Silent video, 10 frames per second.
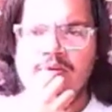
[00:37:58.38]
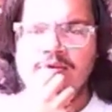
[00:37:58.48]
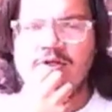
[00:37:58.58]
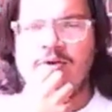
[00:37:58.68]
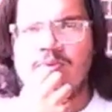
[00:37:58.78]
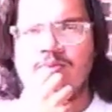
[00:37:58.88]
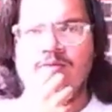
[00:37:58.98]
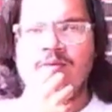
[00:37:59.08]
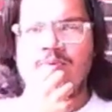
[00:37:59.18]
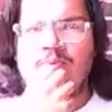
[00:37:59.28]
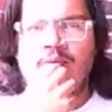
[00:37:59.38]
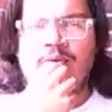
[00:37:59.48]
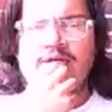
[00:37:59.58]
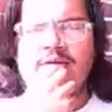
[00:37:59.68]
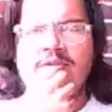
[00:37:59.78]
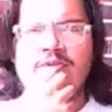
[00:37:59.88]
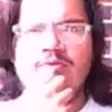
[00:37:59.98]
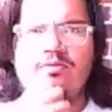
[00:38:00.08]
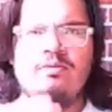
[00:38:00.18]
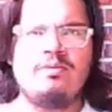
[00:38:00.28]
So we
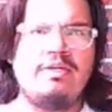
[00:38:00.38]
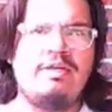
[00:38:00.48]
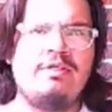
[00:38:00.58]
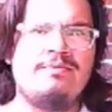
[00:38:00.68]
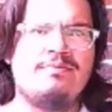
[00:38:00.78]
do get,